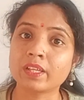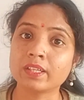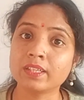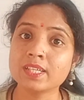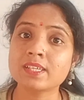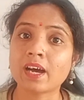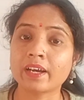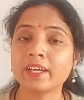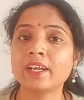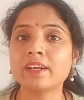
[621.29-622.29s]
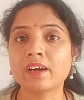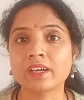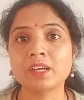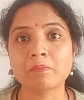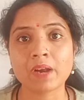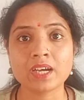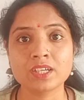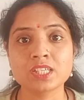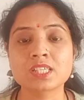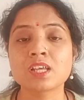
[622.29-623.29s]
this again and again
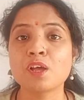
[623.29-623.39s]
practice